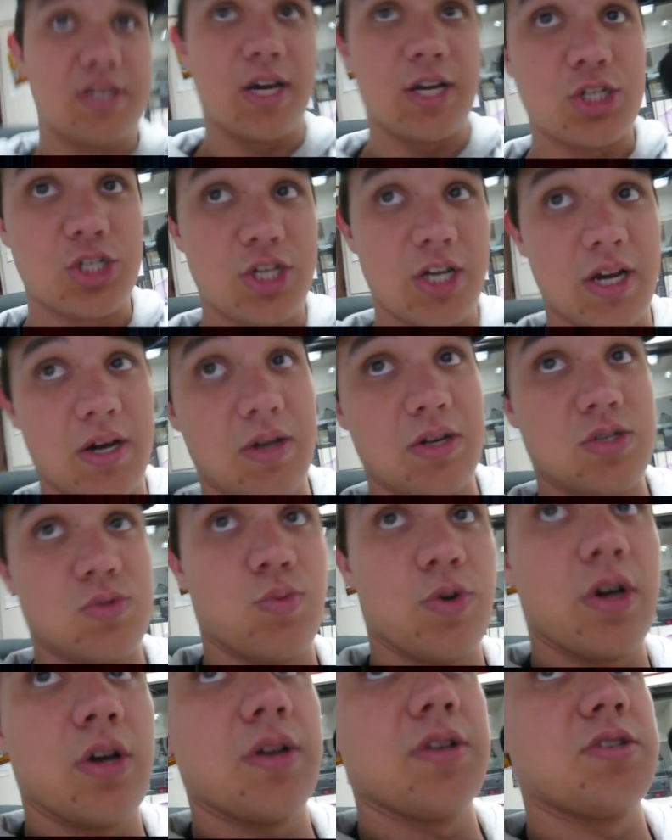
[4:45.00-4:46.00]
touchdown as
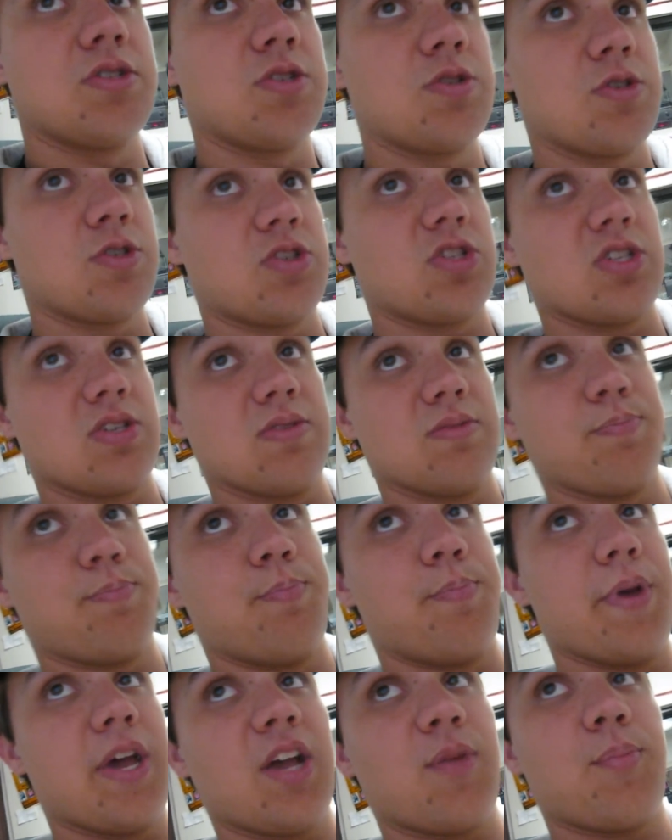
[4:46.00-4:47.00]
well. And
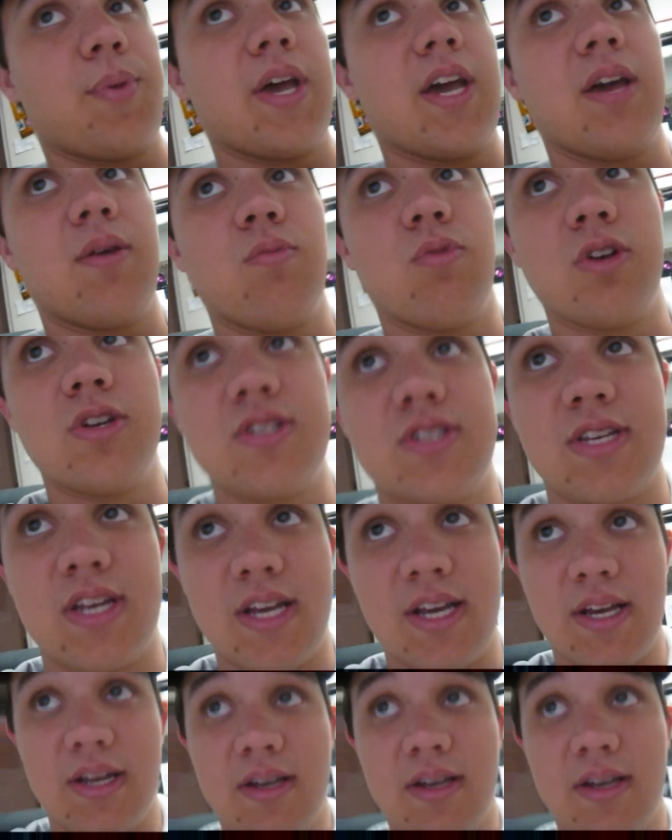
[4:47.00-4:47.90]
Big Ben was